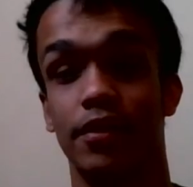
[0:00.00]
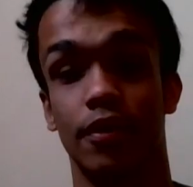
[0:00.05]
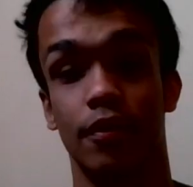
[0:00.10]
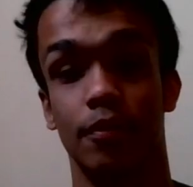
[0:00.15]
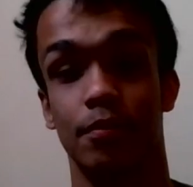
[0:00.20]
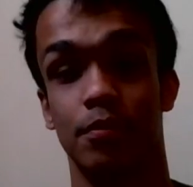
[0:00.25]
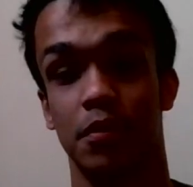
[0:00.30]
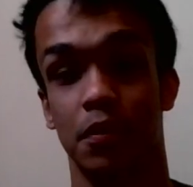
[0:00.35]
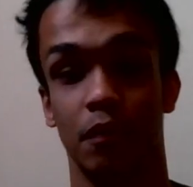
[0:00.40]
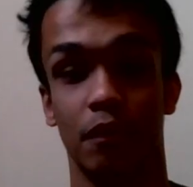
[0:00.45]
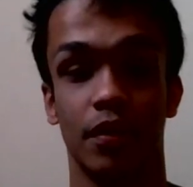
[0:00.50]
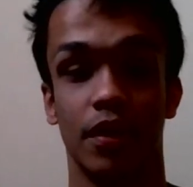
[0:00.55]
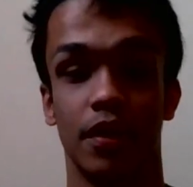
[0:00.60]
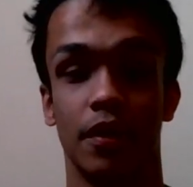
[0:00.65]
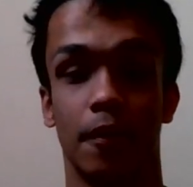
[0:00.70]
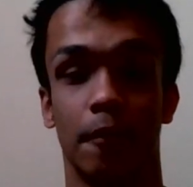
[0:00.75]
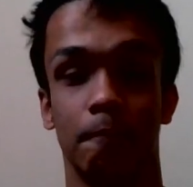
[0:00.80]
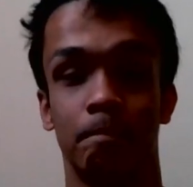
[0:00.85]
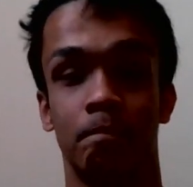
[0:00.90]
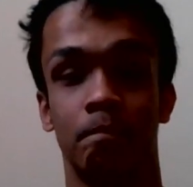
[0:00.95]
terms of
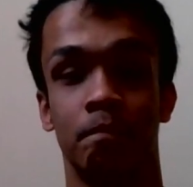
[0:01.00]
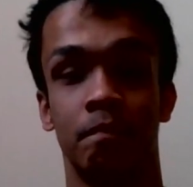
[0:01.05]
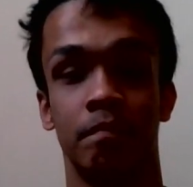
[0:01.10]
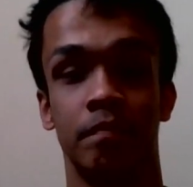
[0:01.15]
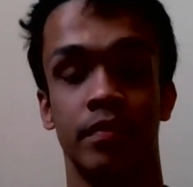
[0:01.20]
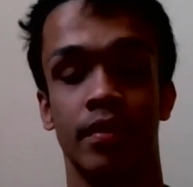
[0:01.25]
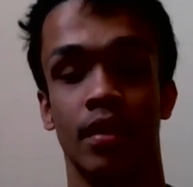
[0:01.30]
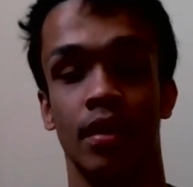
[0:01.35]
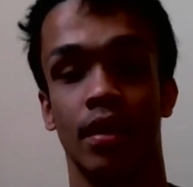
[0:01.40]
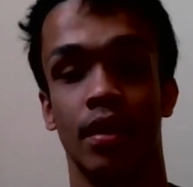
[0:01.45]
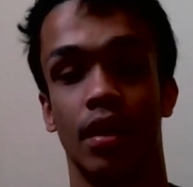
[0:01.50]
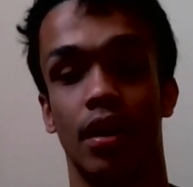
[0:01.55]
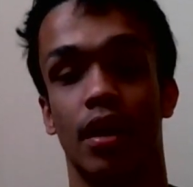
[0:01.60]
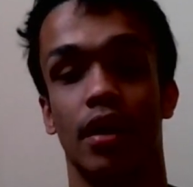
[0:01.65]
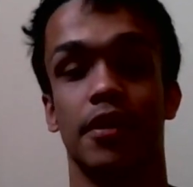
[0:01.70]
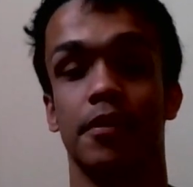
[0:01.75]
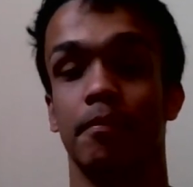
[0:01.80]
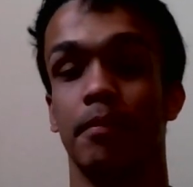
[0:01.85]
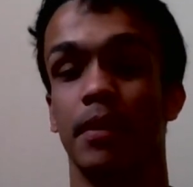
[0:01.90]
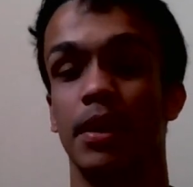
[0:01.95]

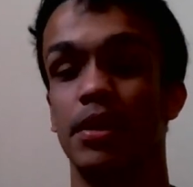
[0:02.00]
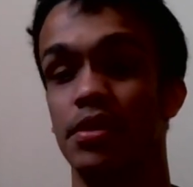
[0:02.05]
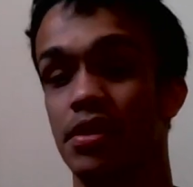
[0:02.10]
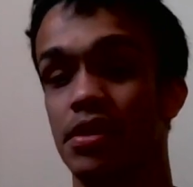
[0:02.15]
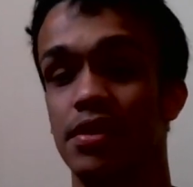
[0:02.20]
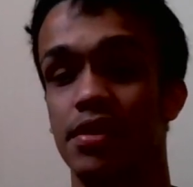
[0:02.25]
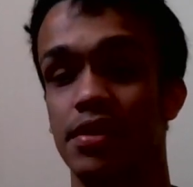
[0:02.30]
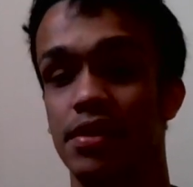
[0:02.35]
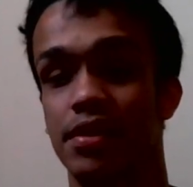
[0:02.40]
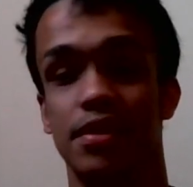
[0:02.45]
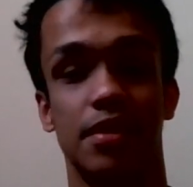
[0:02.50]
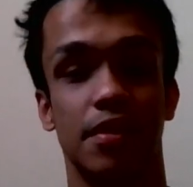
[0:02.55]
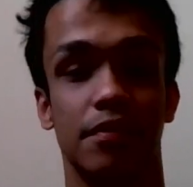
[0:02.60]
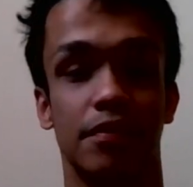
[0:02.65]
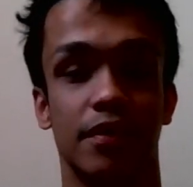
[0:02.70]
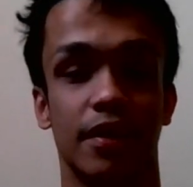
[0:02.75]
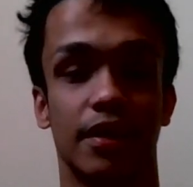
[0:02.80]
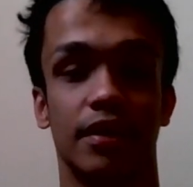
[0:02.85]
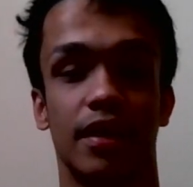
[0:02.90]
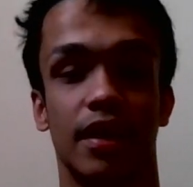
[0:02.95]
occupations and
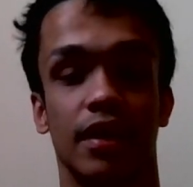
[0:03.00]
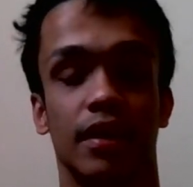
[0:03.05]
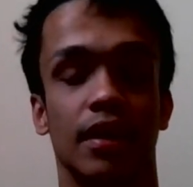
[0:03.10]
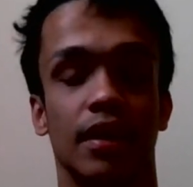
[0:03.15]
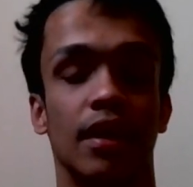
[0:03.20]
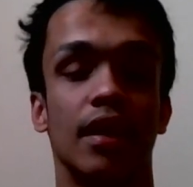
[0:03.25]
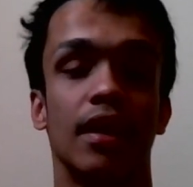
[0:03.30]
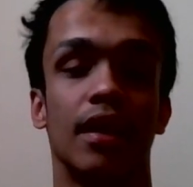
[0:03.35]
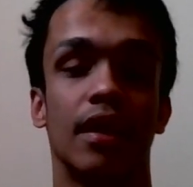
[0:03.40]
stuff like that,